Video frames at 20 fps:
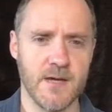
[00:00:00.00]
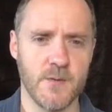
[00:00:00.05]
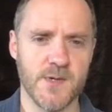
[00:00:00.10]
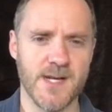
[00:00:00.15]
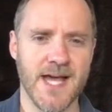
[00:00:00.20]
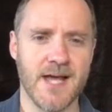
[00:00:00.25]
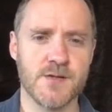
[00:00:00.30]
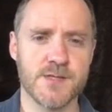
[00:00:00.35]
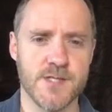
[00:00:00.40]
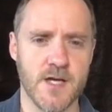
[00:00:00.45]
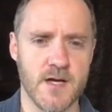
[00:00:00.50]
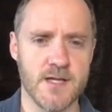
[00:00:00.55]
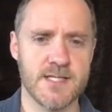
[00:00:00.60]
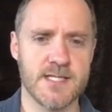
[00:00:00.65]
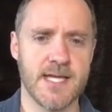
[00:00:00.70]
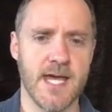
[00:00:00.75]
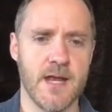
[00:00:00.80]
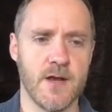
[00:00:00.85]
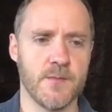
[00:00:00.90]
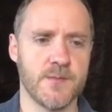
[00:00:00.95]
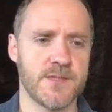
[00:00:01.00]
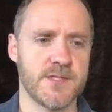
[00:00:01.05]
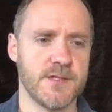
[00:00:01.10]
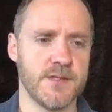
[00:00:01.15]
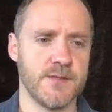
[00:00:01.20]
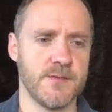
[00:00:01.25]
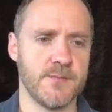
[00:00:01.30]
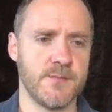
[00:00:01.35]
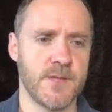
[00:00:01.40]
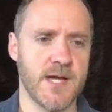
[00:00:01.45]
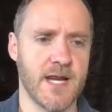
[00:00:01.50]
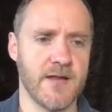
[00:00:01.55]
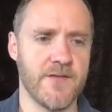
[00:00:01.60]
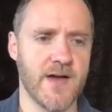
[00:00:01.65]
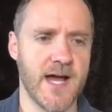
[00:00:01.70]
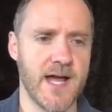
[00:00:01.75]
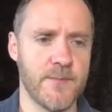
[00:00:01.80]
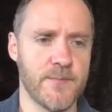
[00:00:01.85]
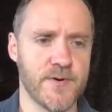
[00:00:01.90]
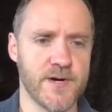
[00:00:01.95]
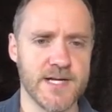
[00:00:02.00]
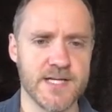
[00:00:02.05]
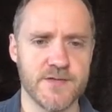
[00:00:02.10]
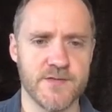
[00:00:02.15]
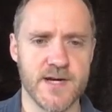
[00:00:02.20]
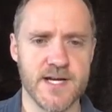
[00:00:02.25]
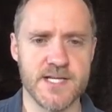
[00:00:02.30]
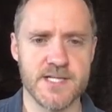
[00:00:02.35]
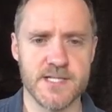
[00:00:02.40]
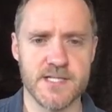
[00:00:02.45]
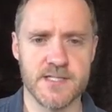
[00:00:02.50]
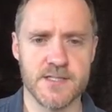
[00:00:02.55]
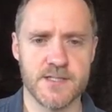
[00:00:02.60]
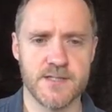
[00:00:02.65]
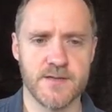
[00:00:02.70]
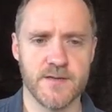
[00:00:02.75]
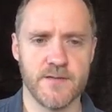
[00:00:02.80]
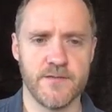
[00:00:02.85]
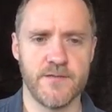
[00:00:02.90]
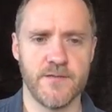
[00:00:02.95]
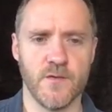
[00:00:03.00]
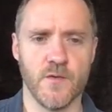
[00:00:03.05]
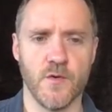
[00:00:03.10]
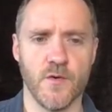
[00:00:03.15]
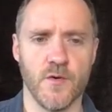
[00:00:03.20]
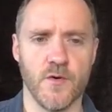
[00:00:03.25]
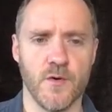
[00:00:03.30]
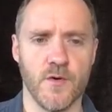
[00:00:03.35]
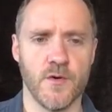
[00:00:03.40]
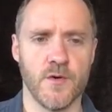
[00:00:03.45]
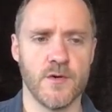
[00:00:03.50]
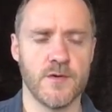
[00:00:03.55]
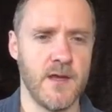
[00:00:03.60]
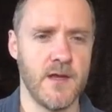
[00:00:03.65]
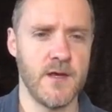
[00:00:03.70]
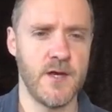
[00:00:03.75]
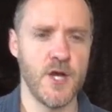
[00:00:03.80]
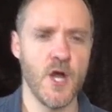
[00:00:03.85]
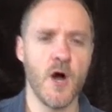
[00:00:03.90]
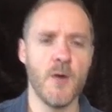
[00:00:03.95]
We're now starting to get up to kind of higher price ranges for not